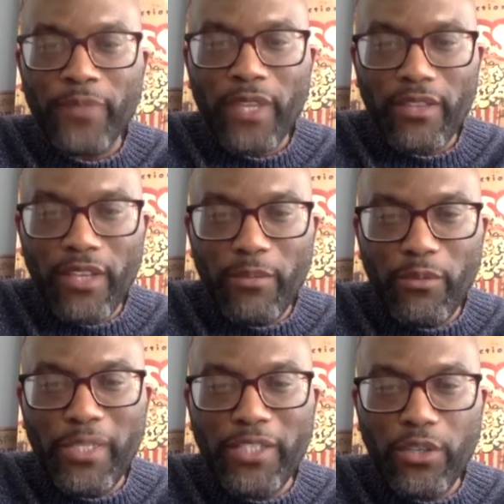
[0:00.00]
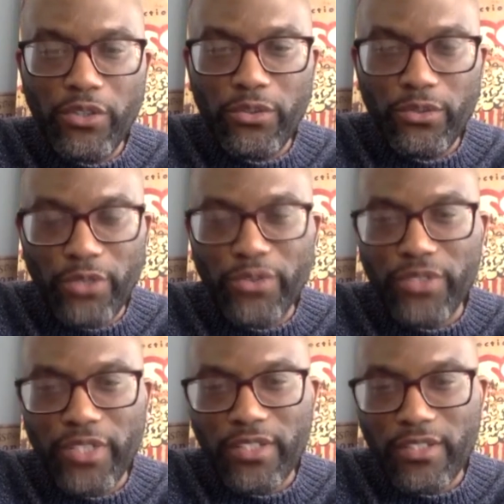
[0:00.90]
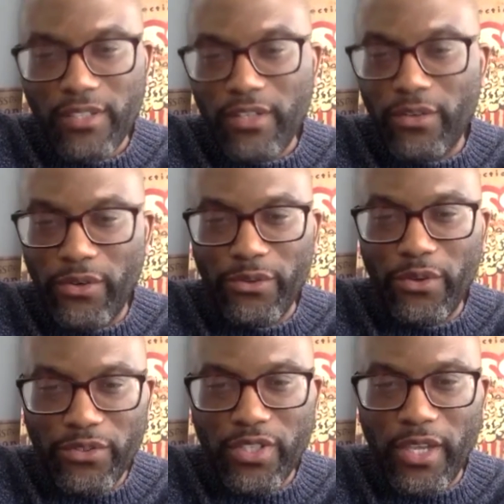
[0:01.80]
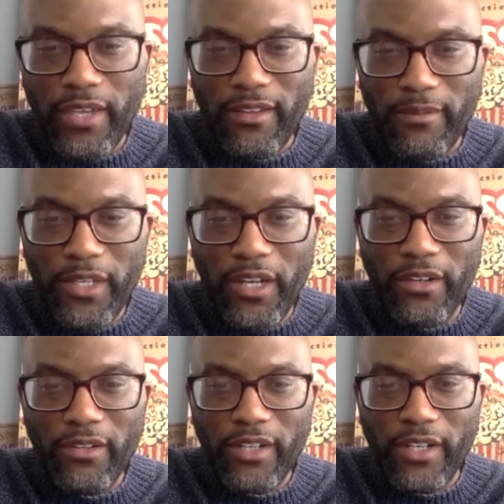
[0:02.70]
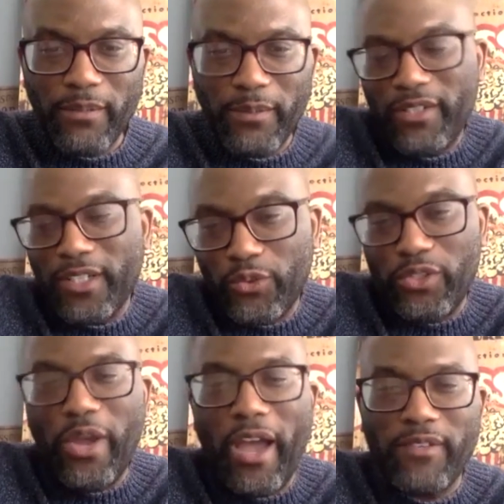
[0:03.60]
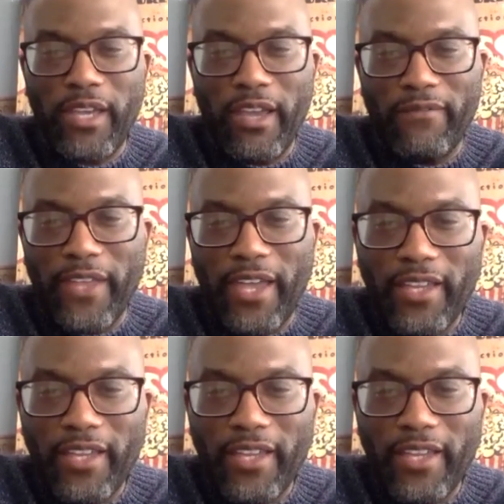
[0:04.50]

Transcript: there will be social distancing on set, because you have to have that,